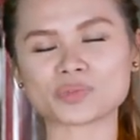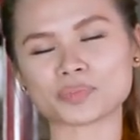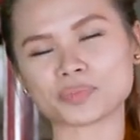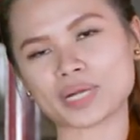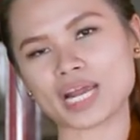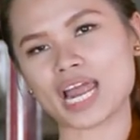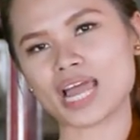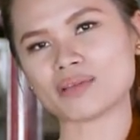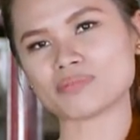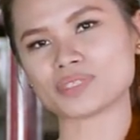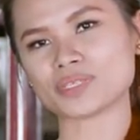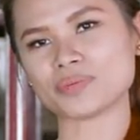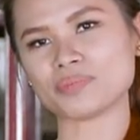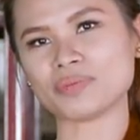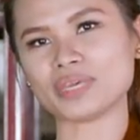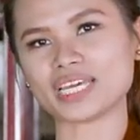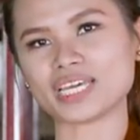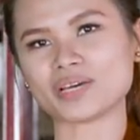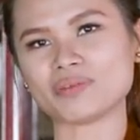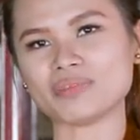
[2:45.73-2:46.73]
subscribe to
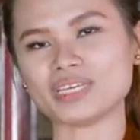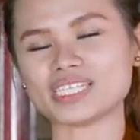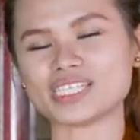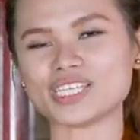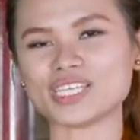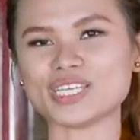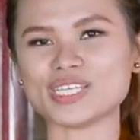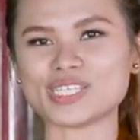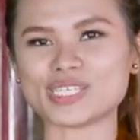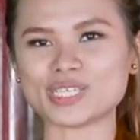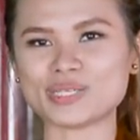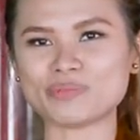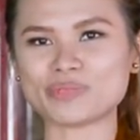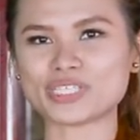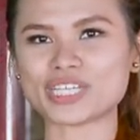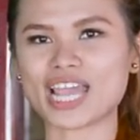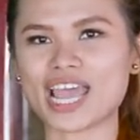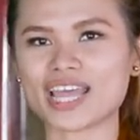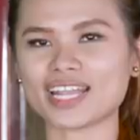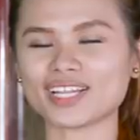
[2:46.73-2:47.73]
BeKami's
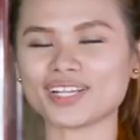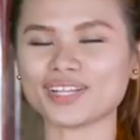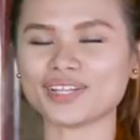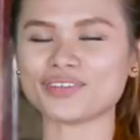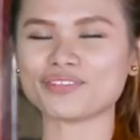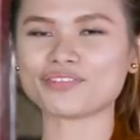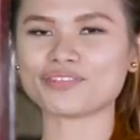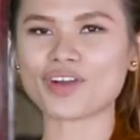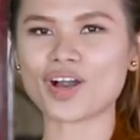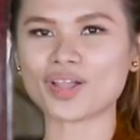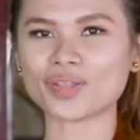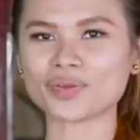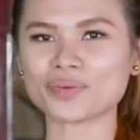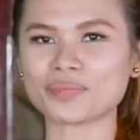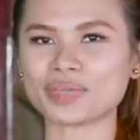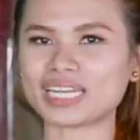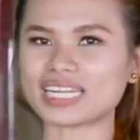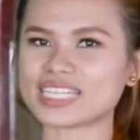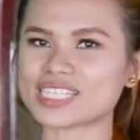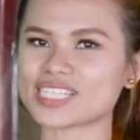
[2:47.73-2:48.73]
YouTube channel and follow
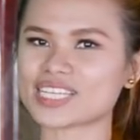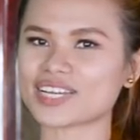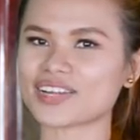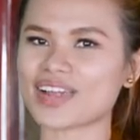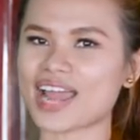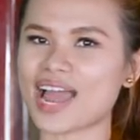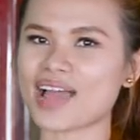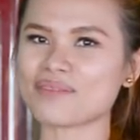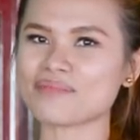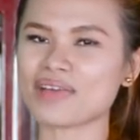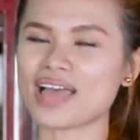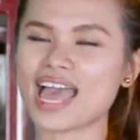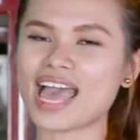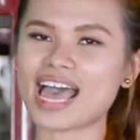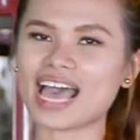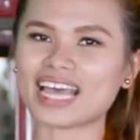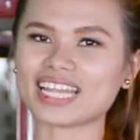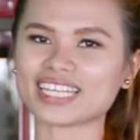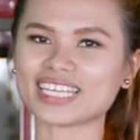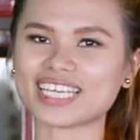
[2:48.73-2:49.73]
me on
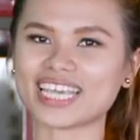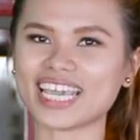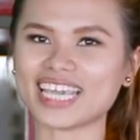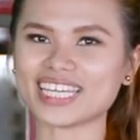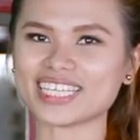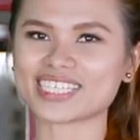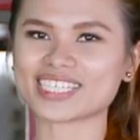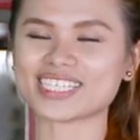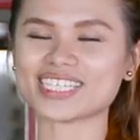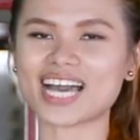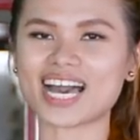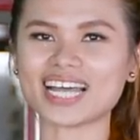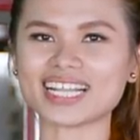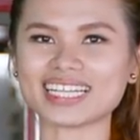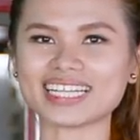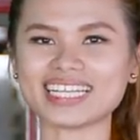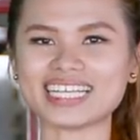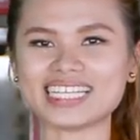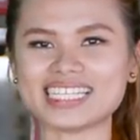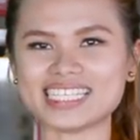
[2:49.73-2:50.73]
Instagram at
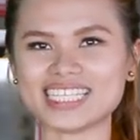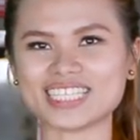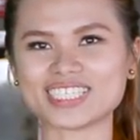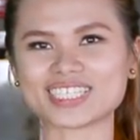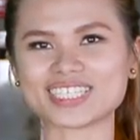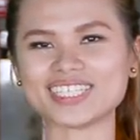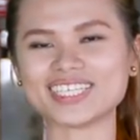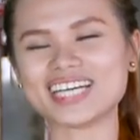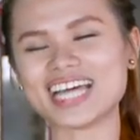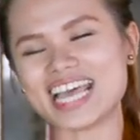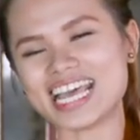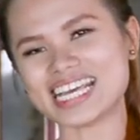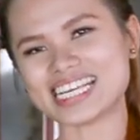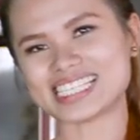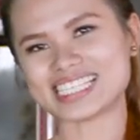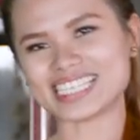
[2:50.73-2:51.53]
kej.lendicho.